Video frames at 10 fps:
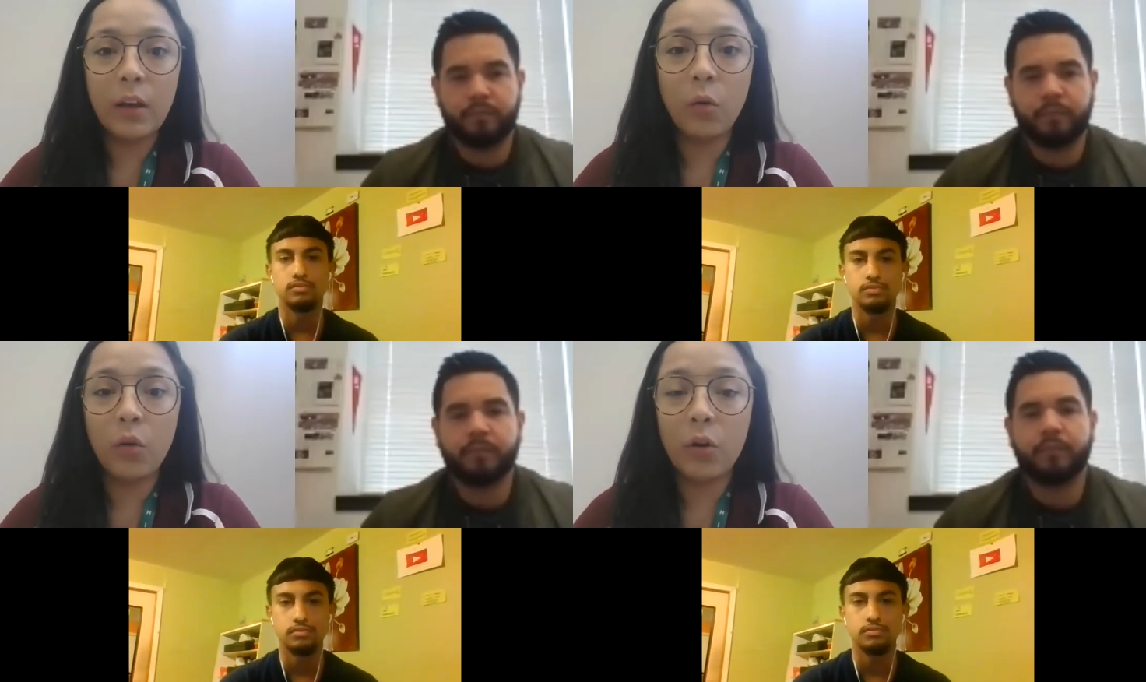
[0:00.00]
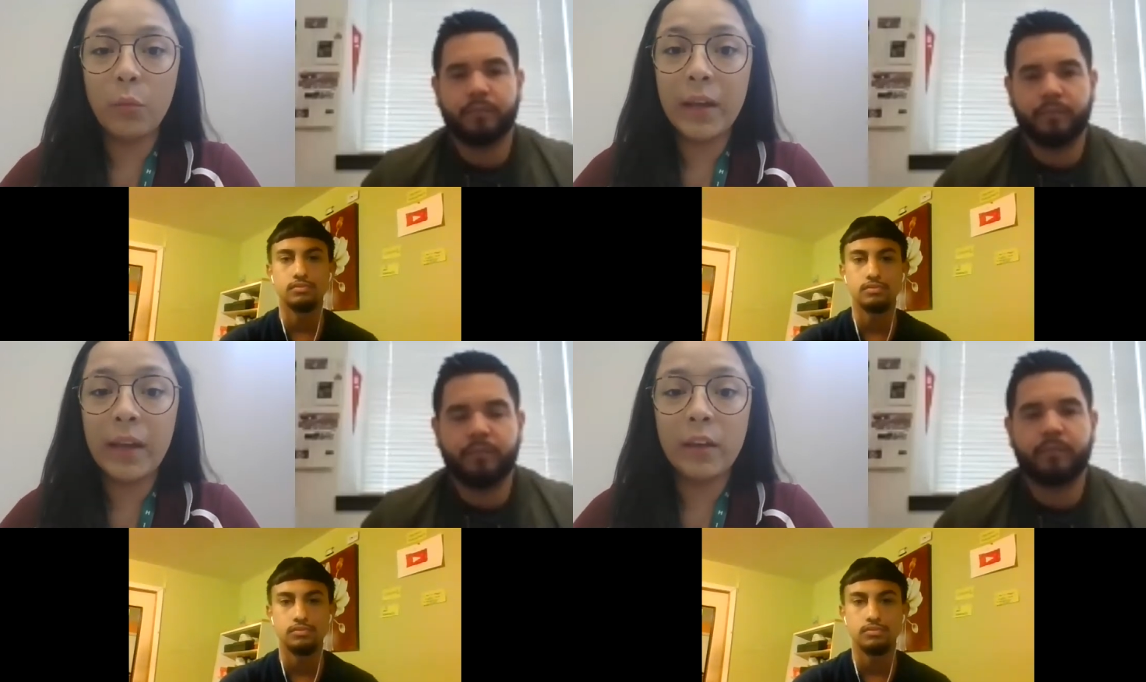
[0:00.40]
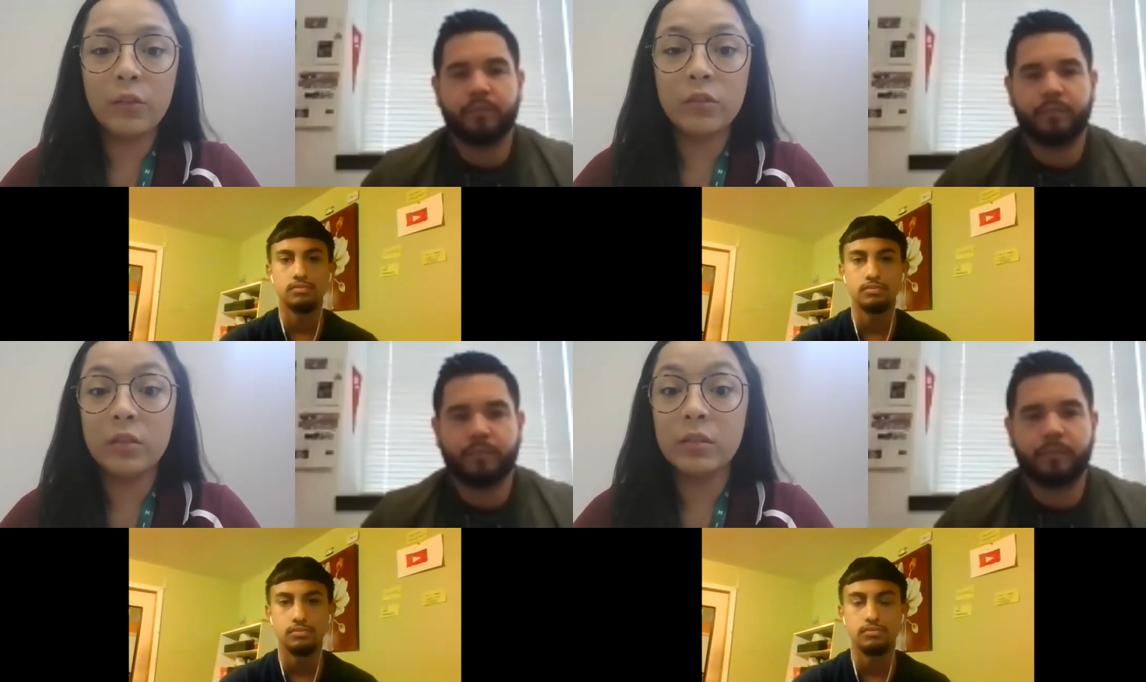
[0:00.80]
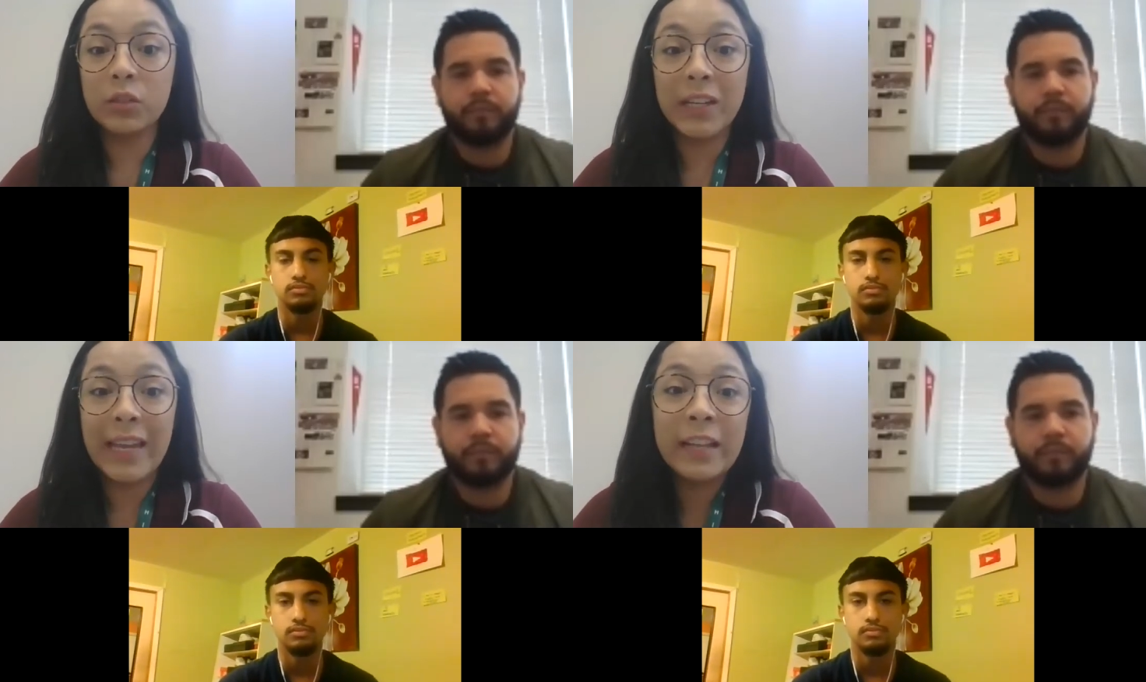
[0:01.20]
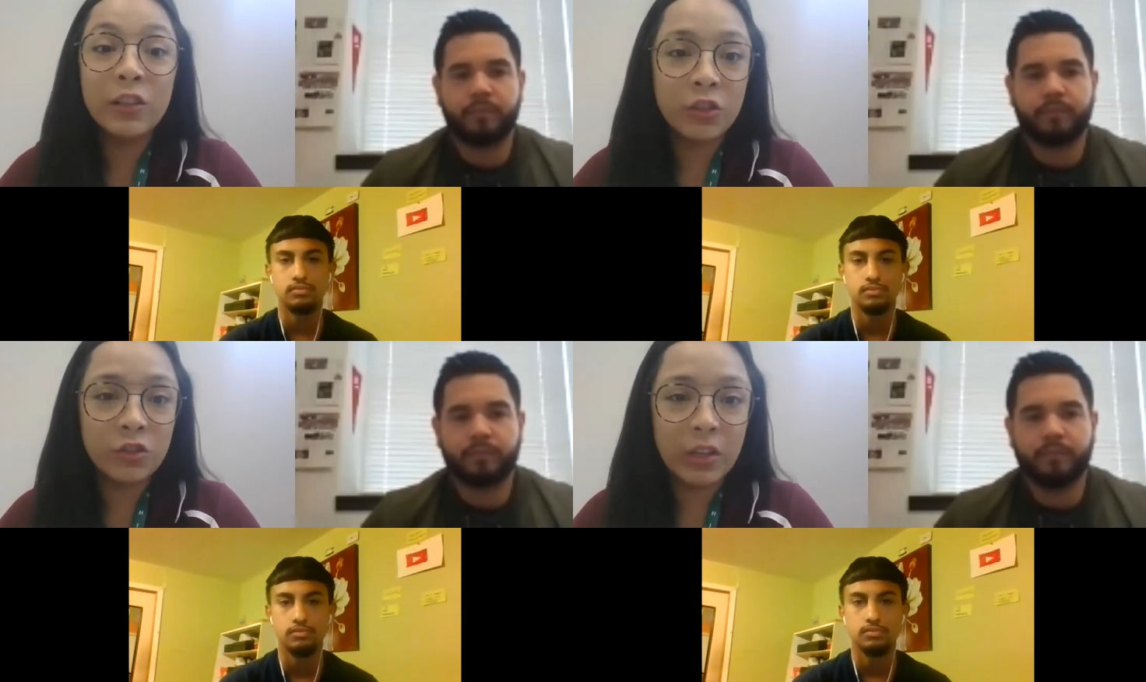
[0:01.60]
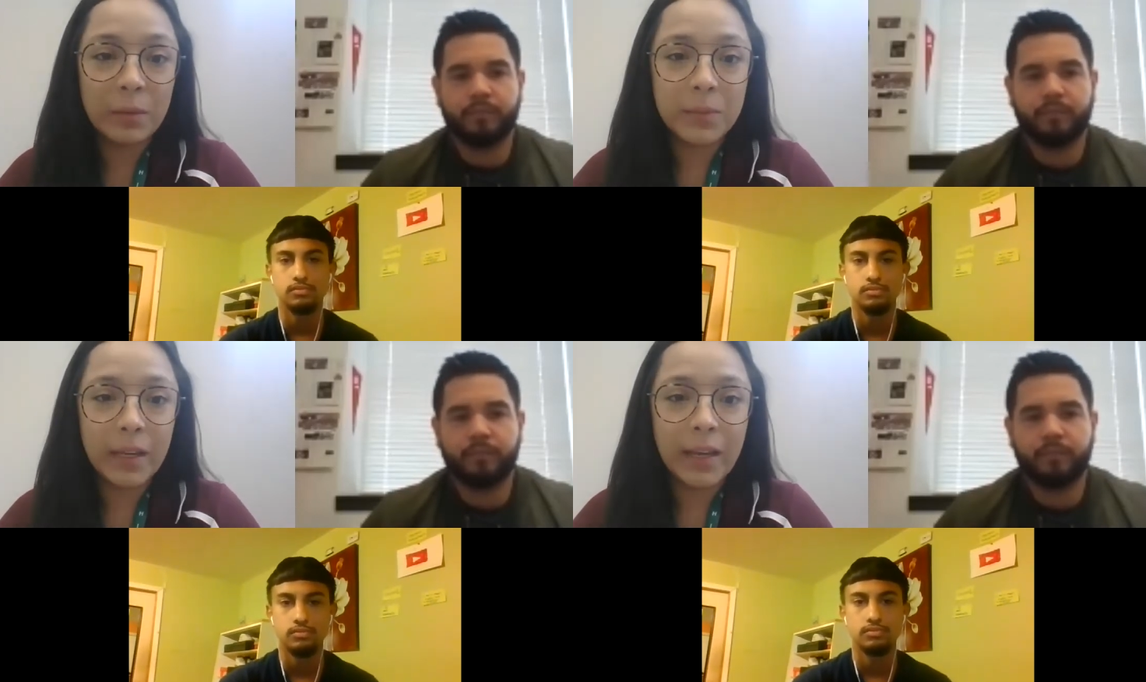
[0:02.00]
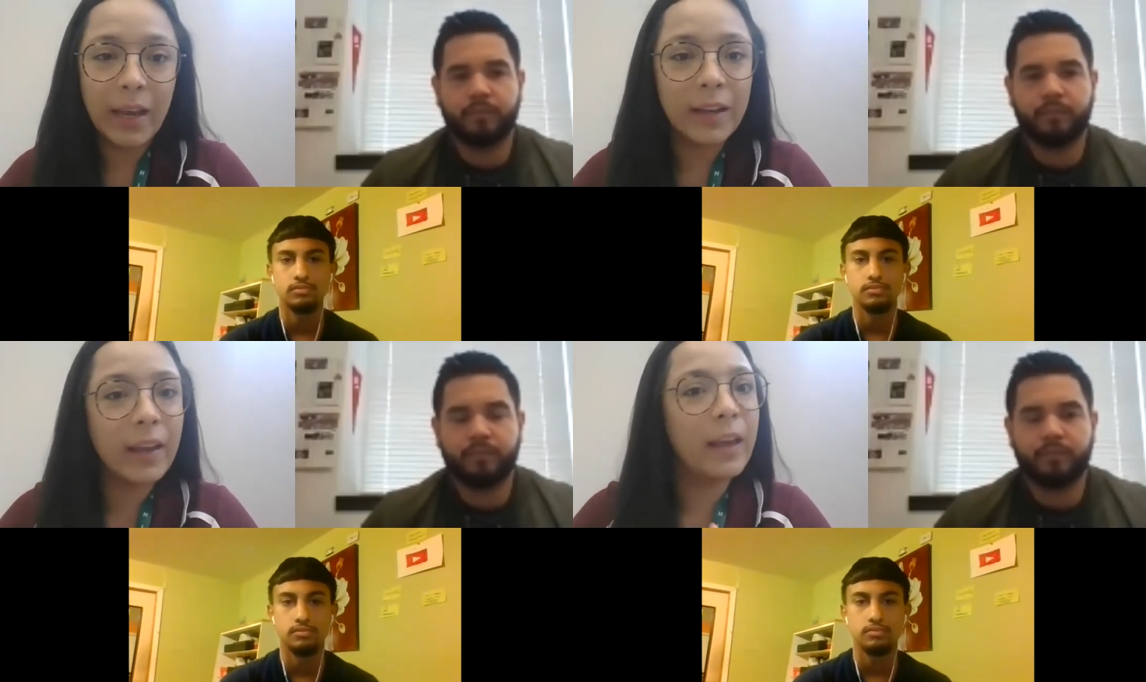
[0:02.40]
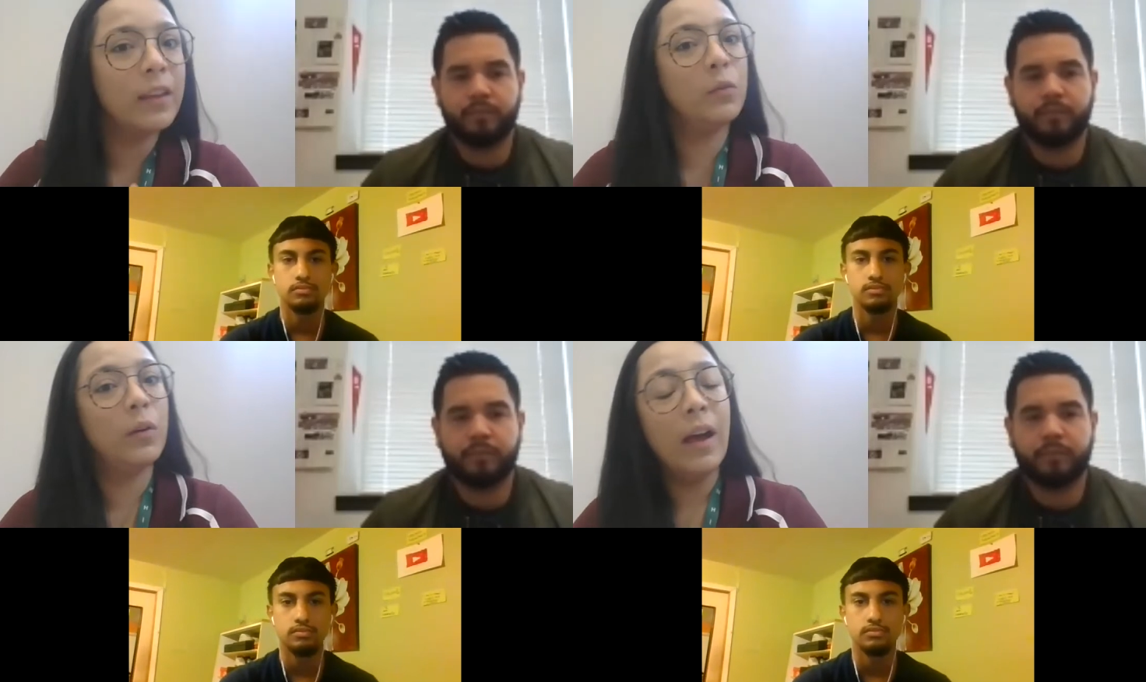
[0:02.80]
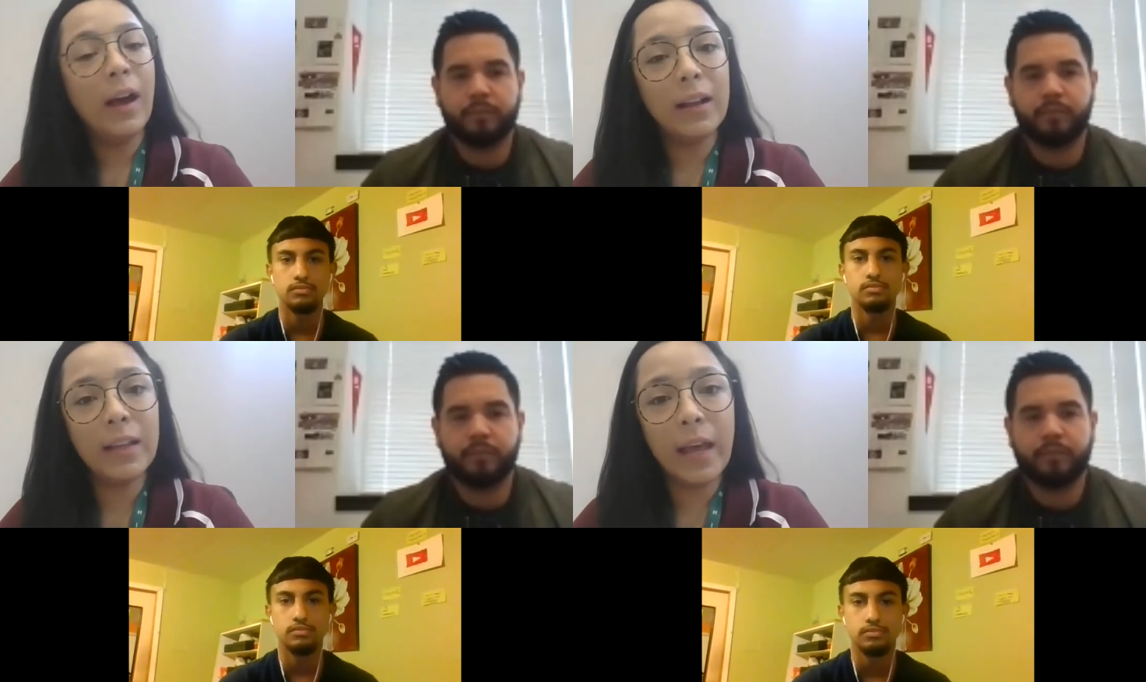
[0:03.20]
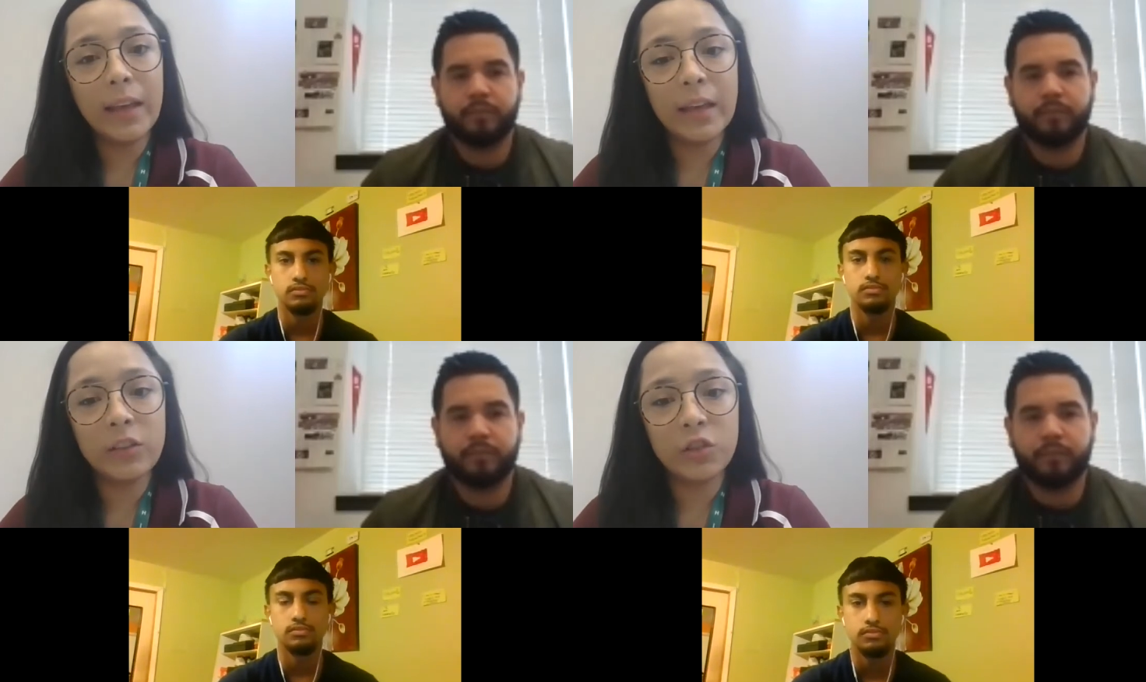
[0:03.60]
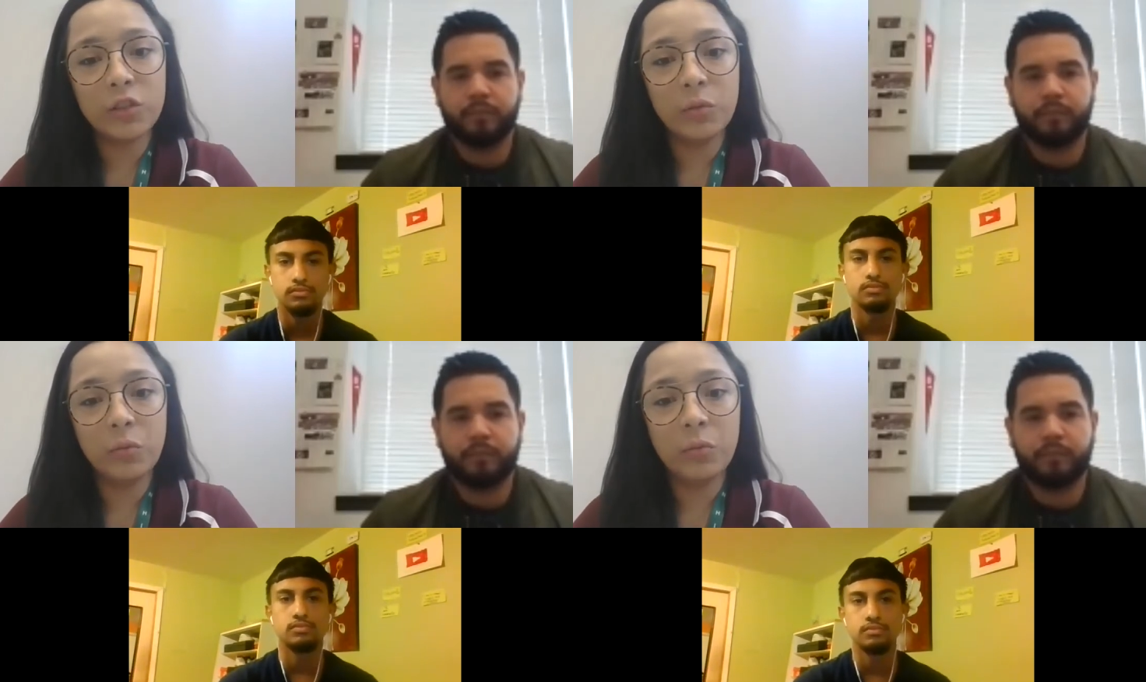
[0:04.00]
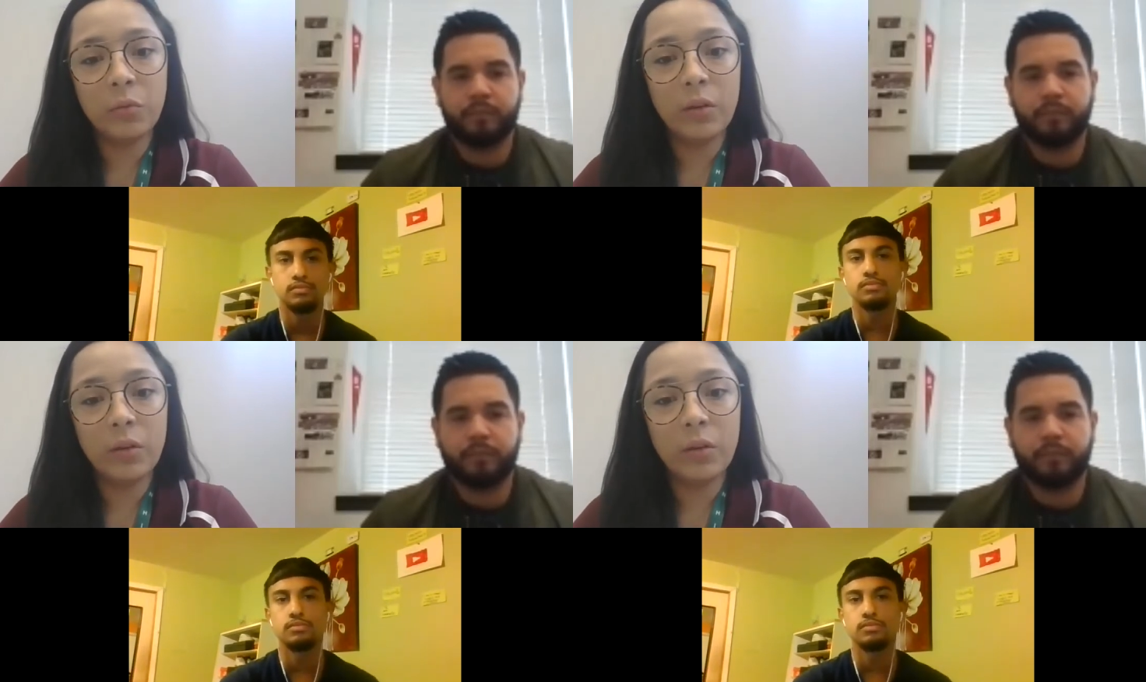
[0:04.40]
Speaker 1: or we can get you to certain internships that can kind of get you a leg into